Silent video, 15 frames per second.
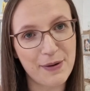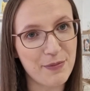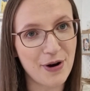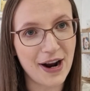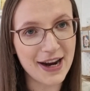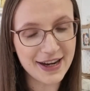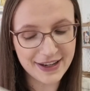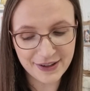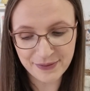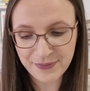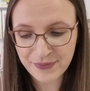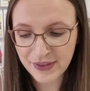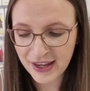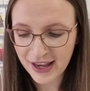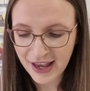I break.
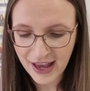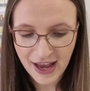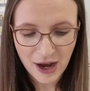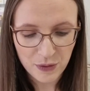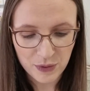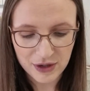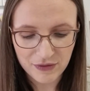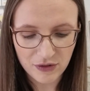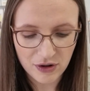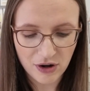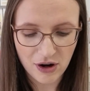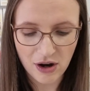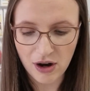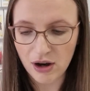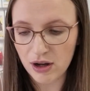We've
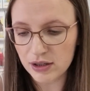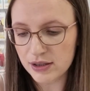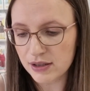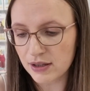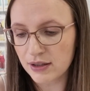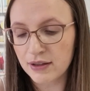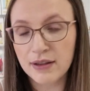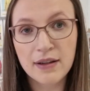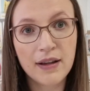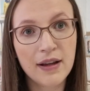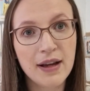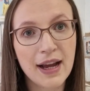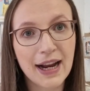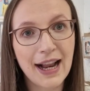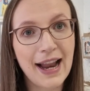got a